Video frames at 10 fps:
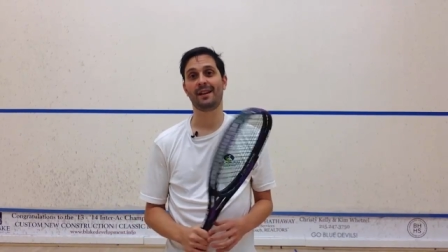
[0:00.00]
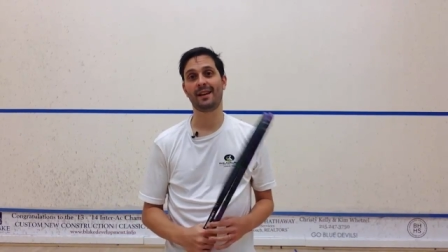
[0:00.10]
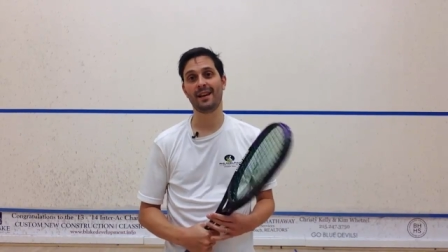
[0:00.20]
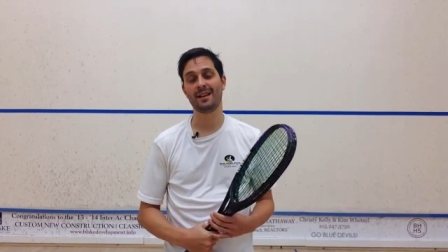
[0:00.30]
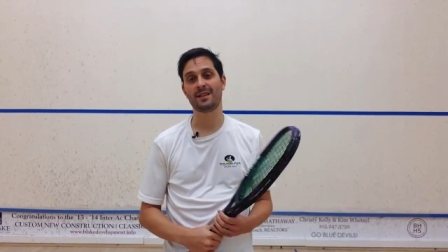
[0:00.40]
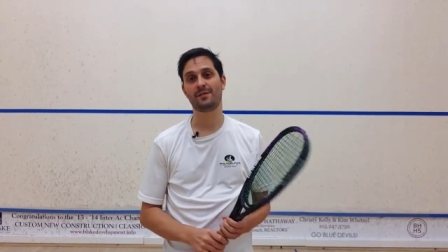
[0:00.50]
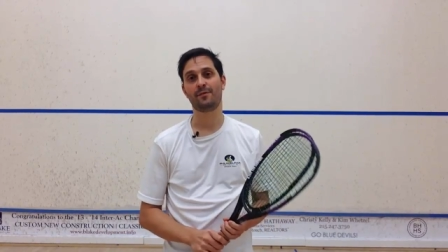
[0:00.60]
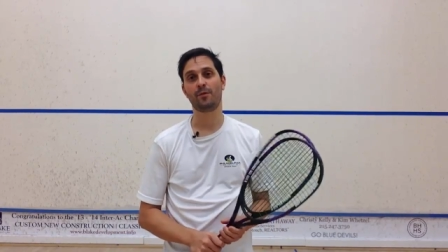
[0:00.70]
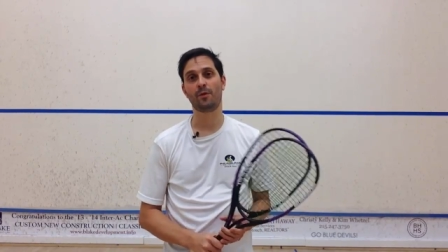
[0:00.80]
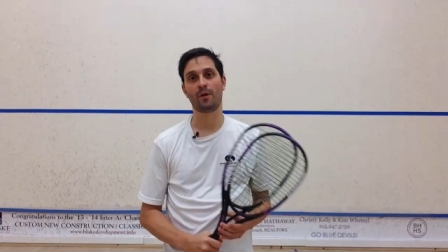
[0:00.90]
I get is
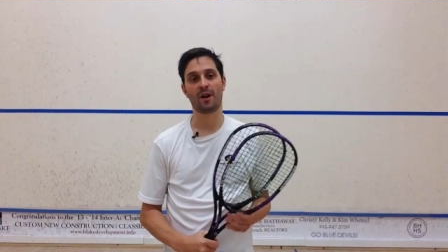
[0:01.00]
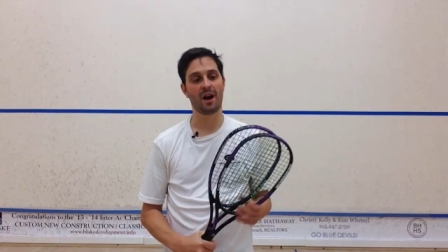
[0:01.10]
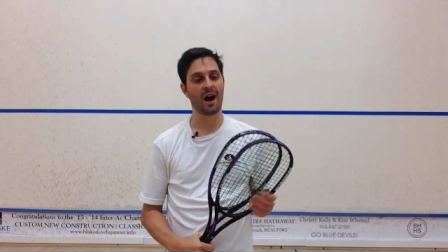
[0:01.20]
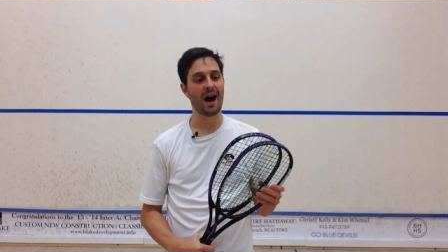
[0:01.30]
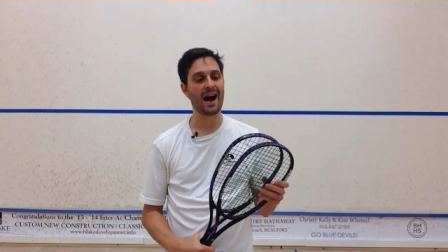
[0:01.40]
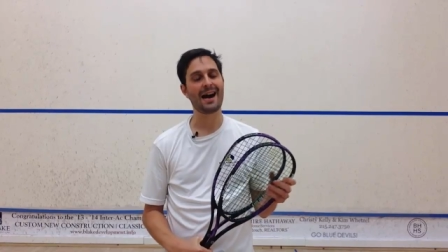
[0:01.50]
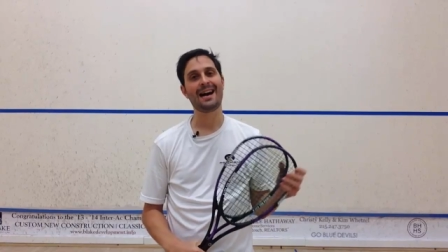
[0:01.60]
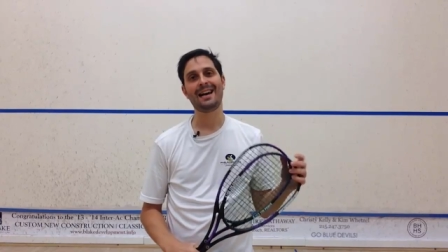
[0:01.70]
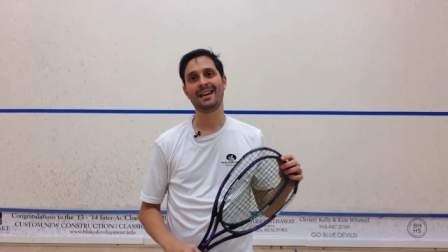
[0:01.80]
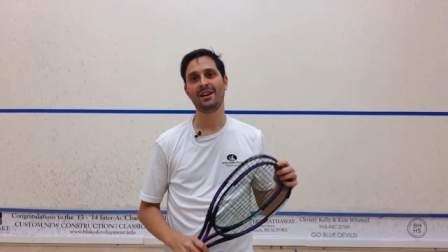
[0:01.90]
for
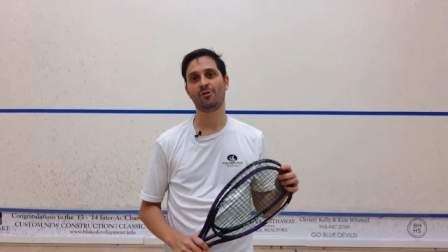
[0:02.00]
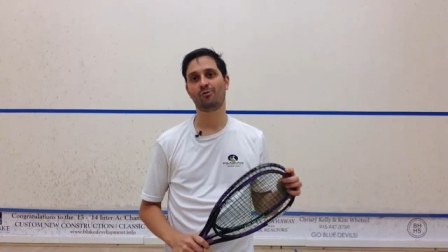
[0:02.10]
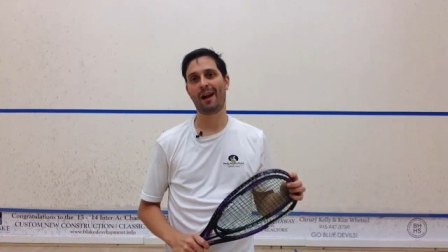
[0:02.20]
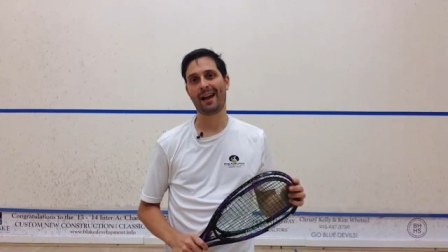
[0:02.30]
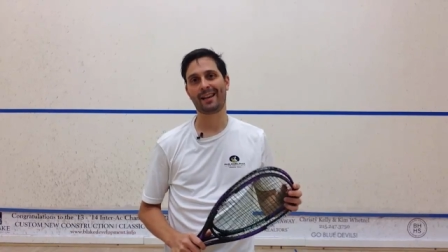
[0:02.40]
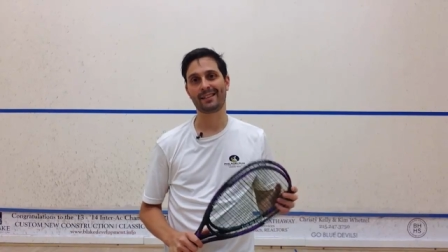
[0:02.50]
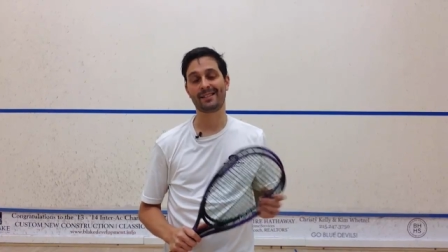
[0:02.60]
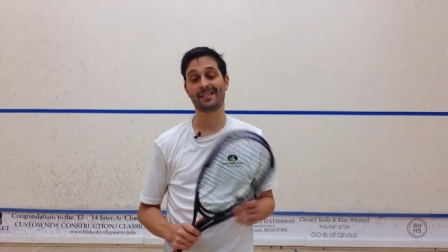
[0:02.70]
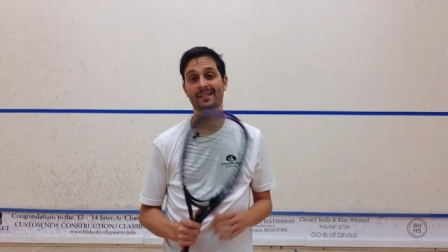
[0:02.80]
eye rackets.